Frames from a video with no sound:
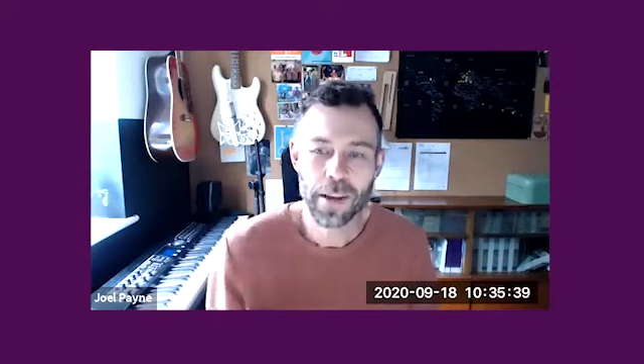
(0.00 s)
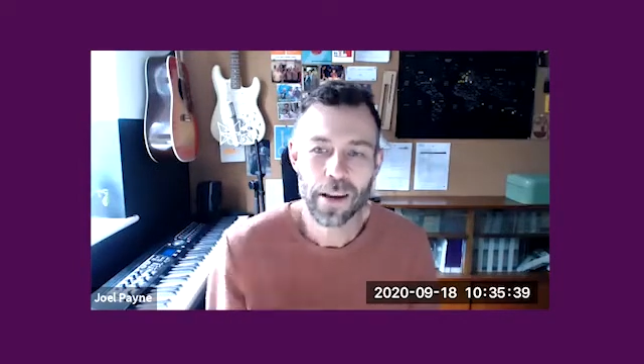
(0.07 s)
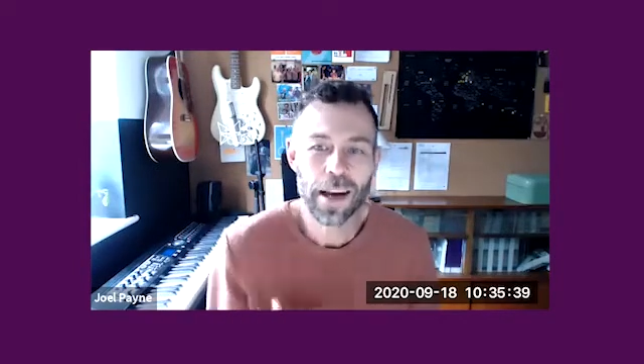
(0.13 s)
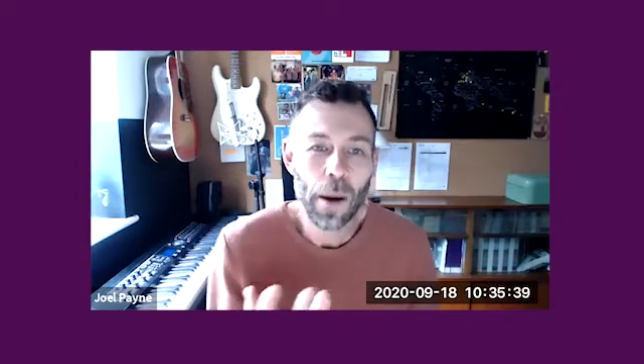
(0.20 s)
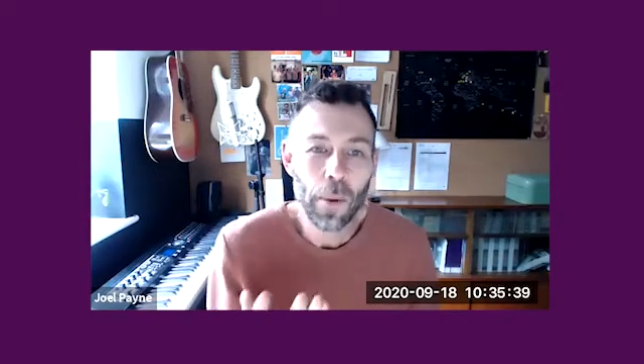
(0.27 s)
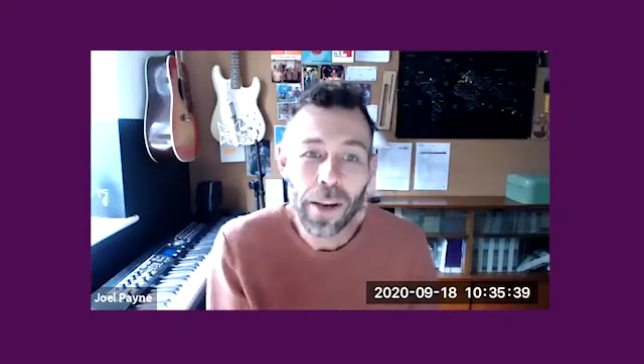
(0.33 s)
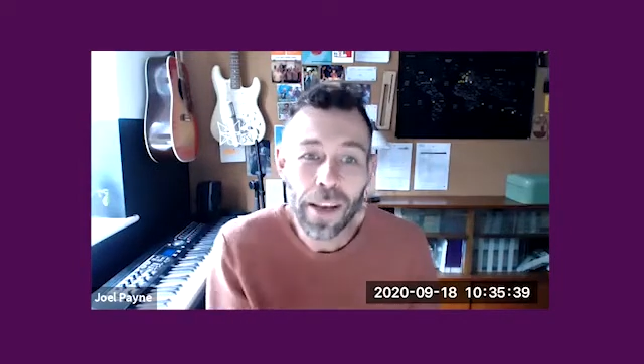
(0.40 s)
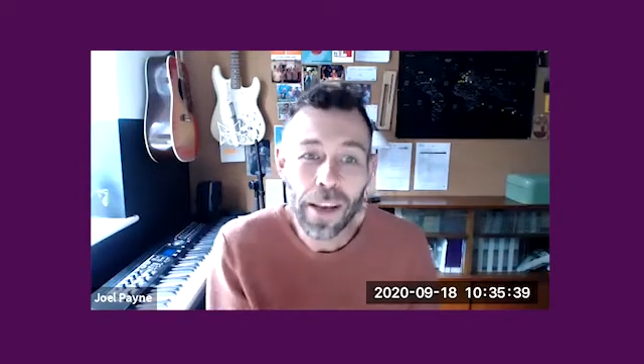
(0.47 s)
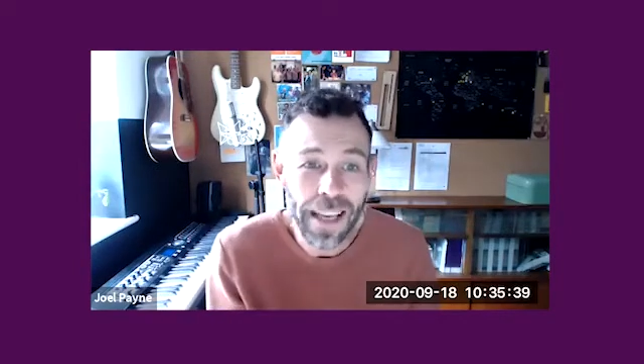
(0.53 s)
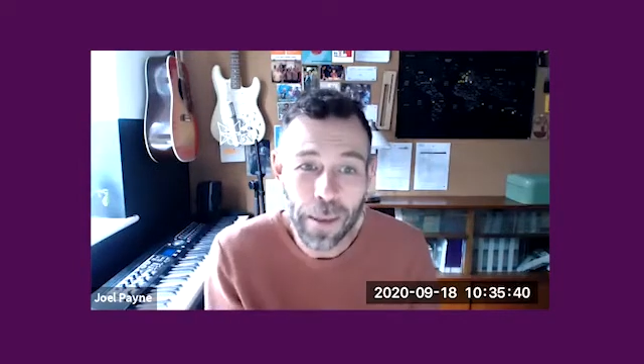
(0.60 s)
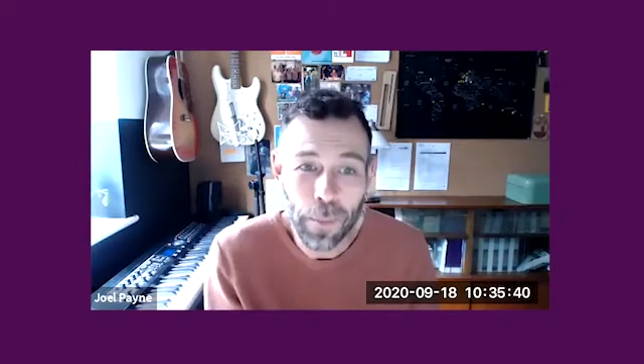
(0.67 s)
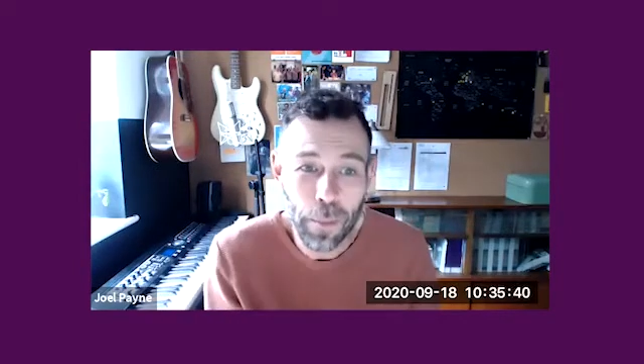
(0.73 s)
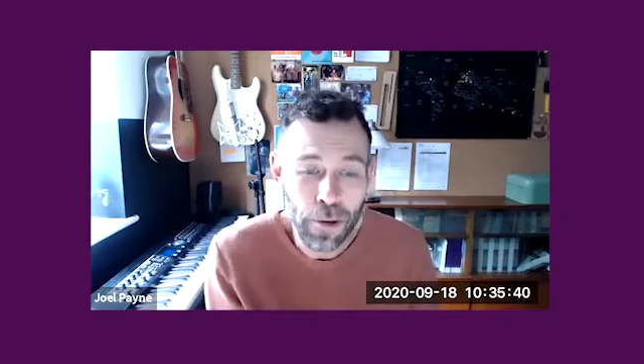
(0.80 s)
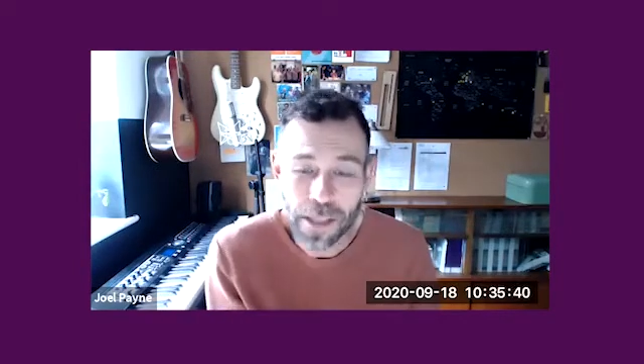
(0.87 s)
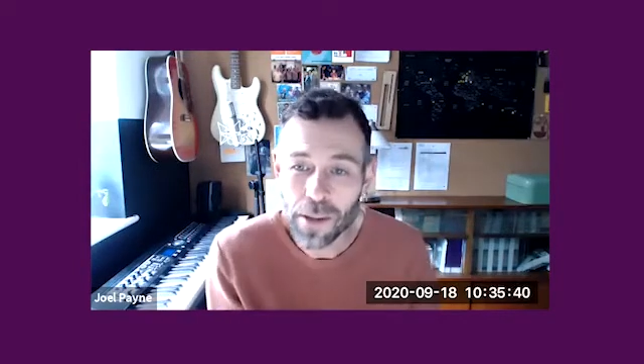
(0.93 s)
that our
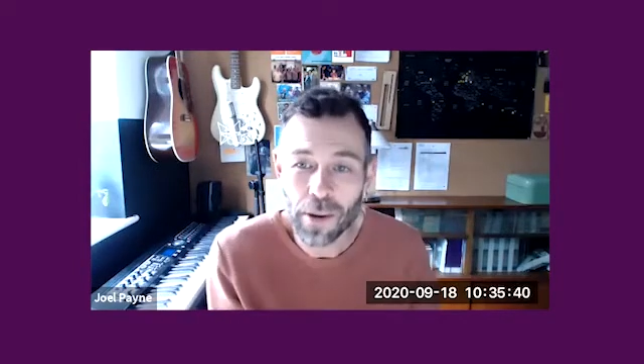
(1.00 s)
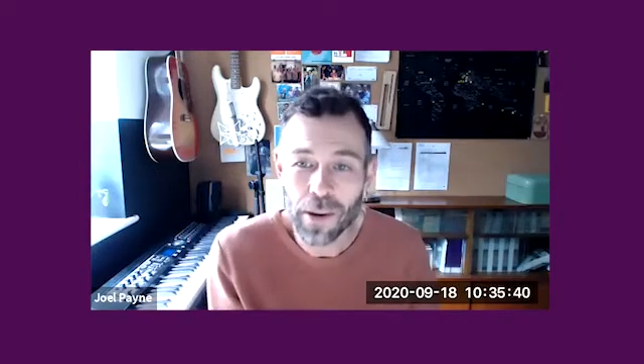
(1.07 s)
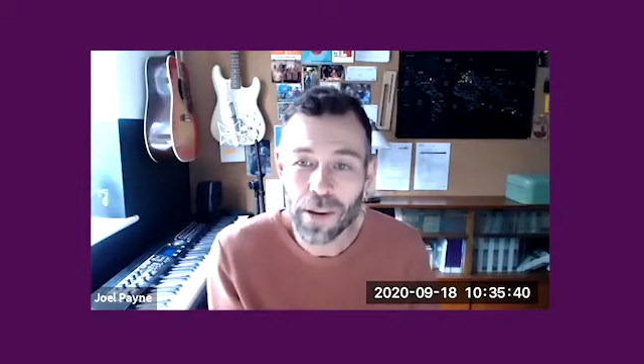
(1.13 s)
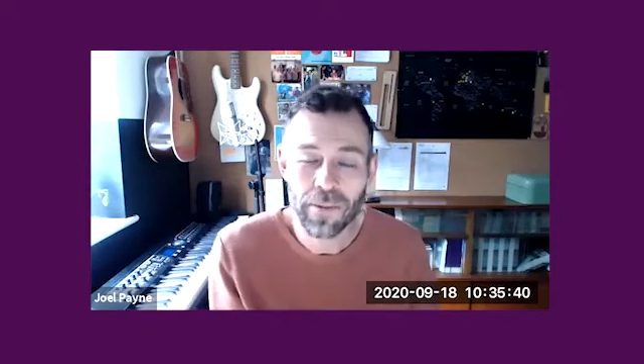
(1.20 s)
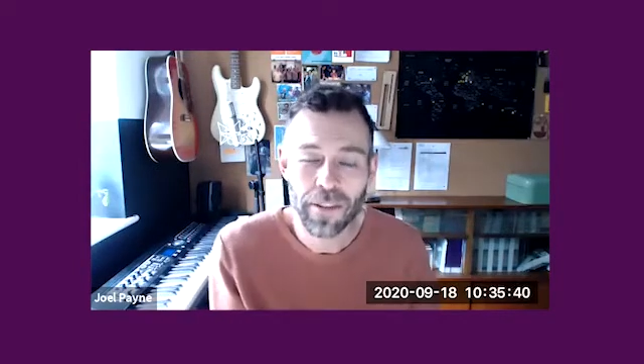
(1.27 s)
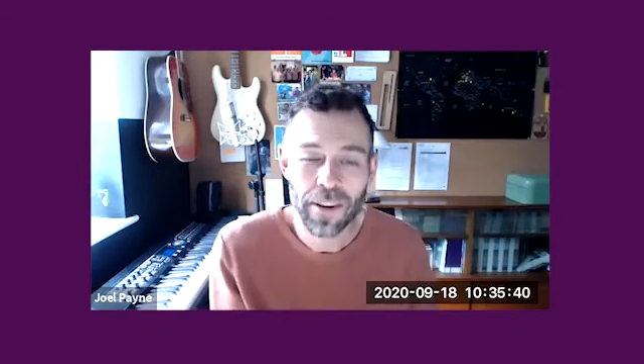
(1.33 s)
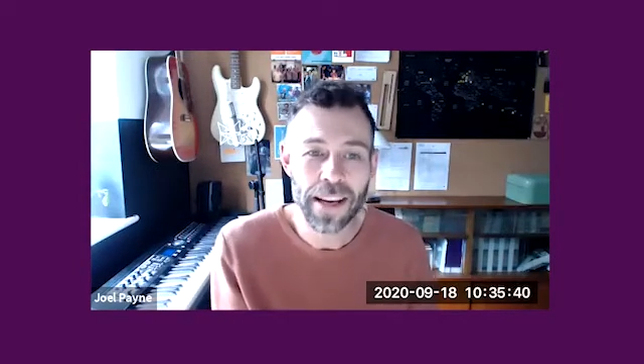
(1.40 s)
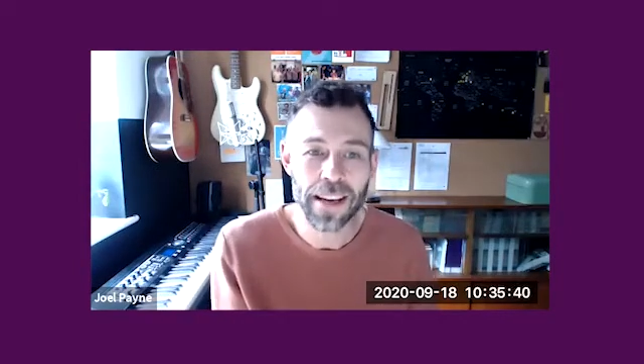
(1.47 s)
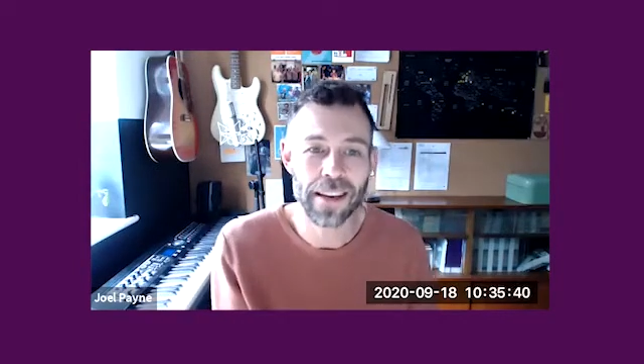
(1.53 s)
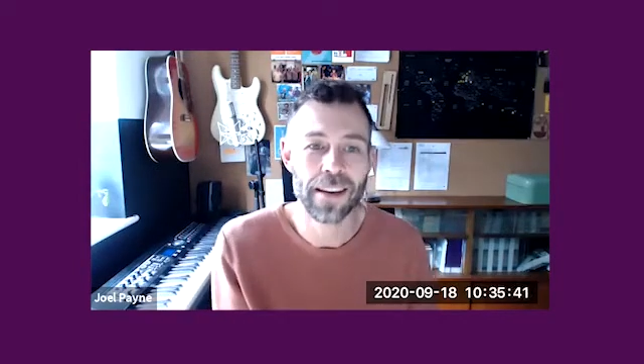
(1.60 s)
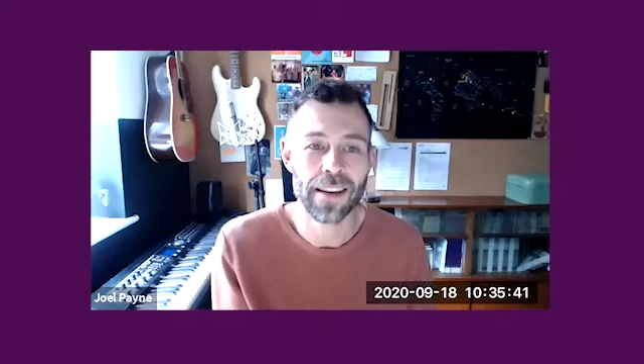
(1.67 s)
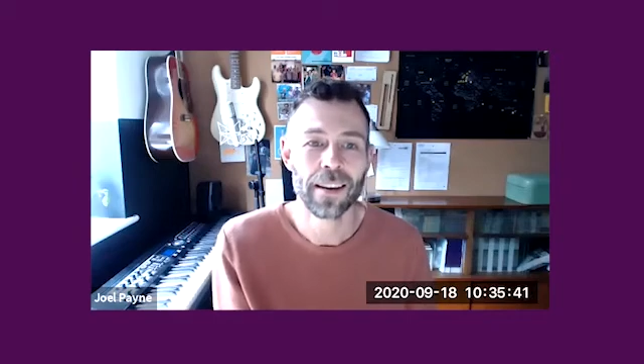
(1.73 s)
labor is not in vain.